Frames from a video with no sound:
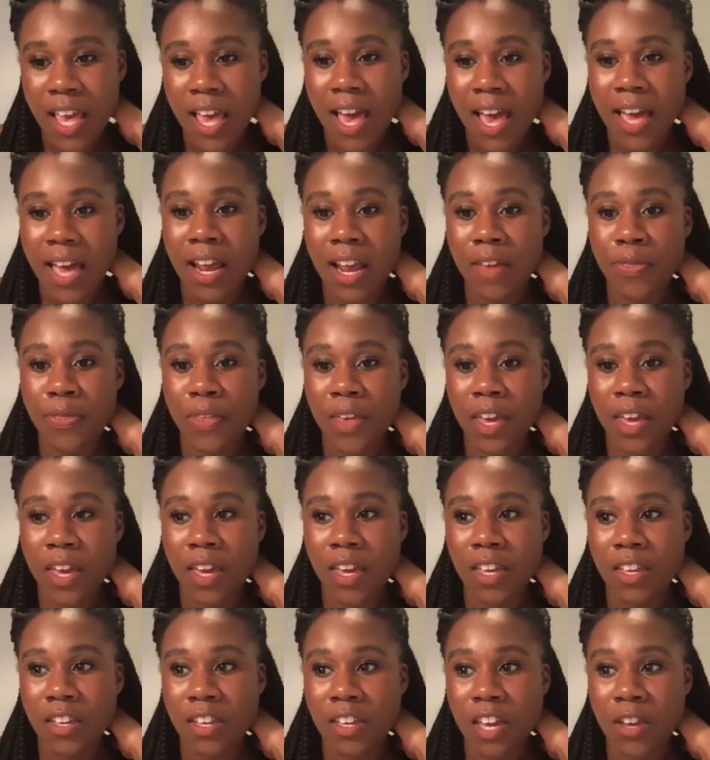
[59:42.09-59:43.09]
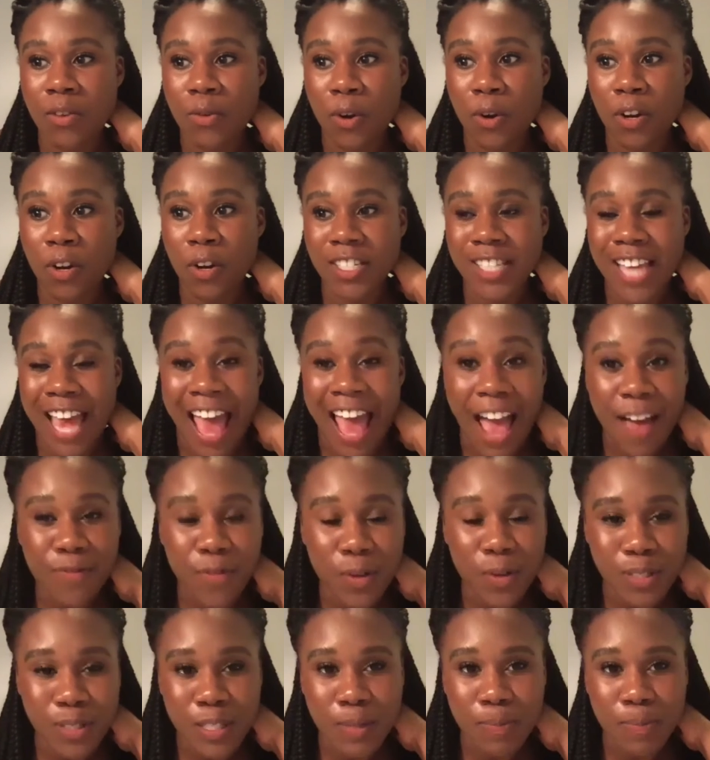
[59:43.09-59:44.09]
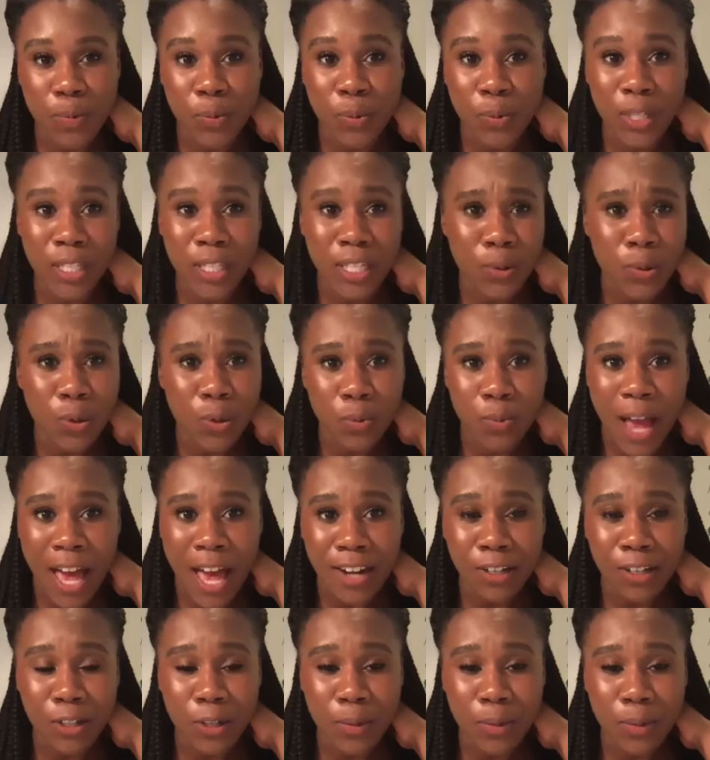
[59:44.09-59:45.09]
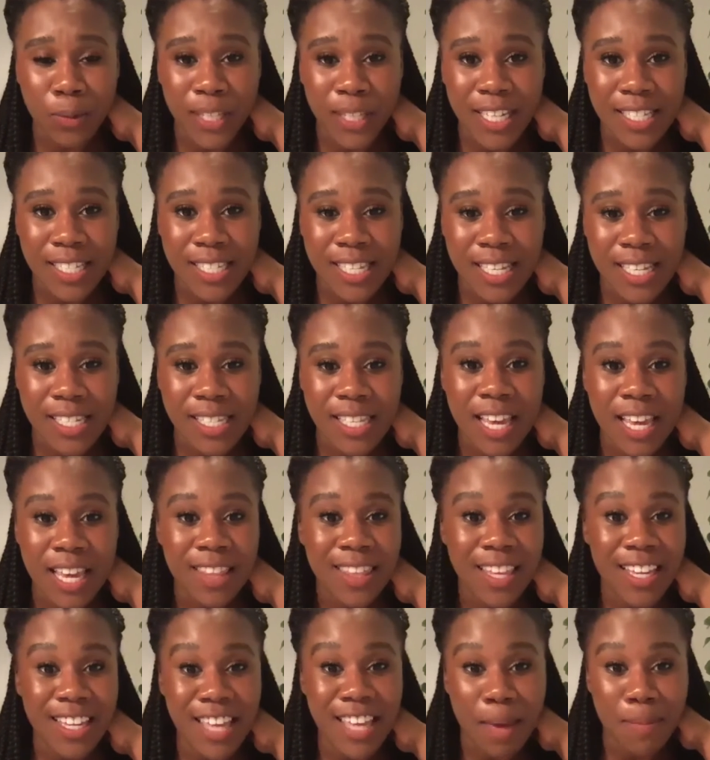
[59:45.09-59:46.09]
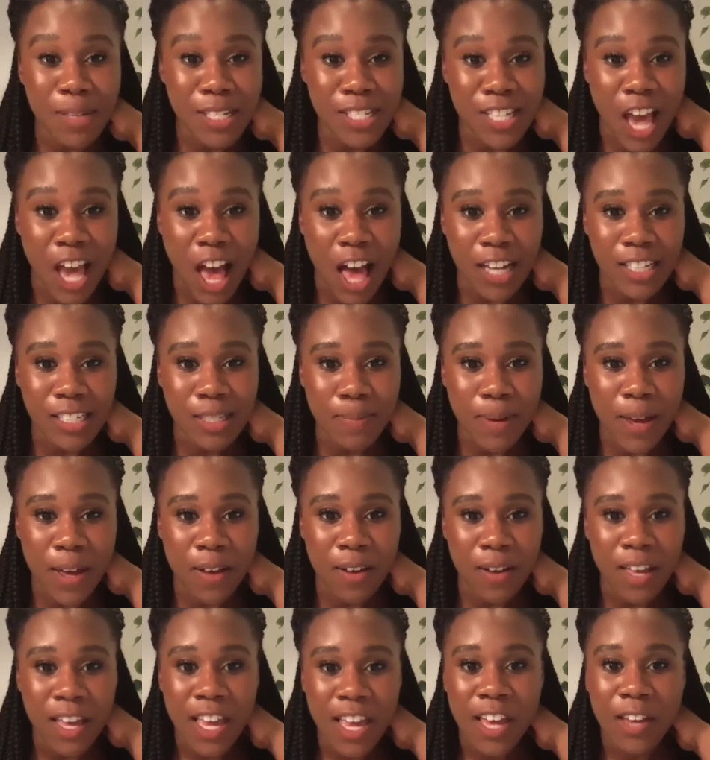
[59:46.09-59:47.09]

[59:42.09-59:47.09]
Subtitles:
And I think in order to have those really cool radical places that Yemi talked about,